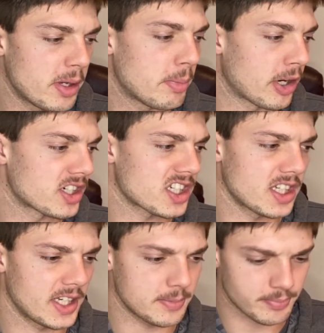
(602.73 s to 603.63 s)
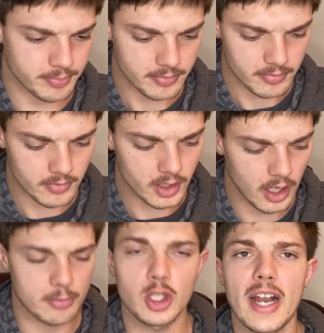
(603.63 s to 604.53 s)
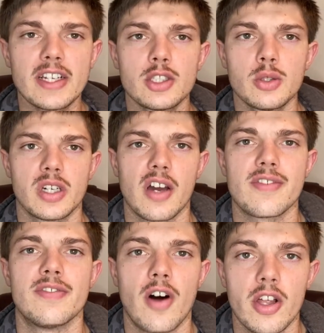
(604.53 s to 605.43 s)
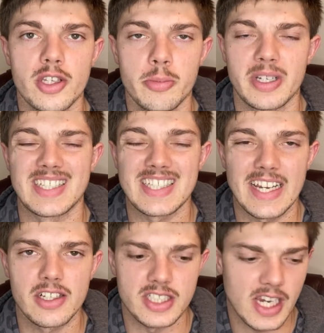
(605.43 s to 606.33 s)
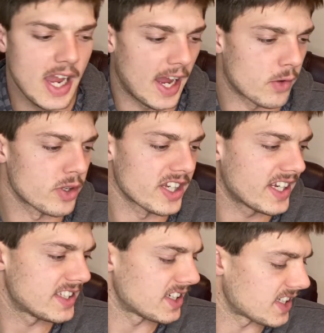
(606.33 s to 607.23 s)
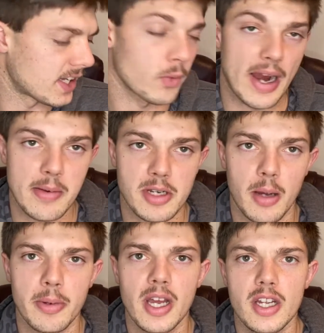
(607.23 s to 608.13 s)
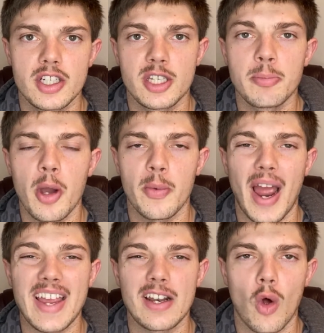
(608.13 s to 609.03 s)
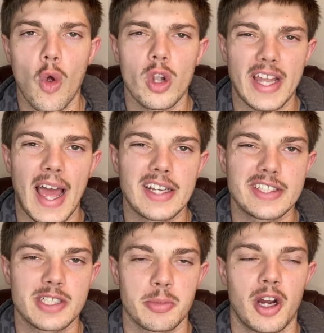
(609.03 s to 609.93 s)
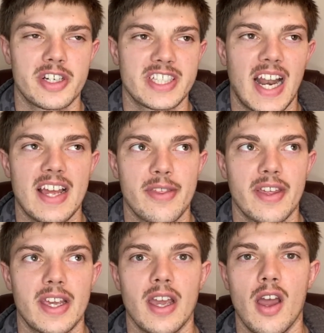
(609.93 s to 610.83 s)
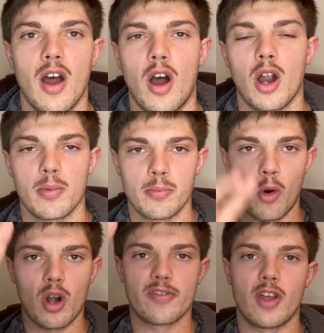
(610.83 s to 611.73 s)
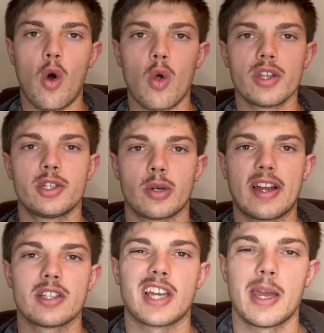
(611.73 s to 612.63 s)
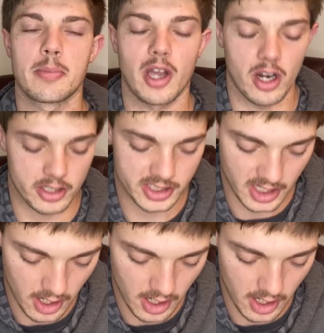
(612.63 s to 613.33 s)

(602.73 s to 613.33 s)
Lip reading: personally, I'm trying to do enough volume and sales and really get this thing ramped up to the point where I can hold on to some cards that I think are more of the holy grail type cards.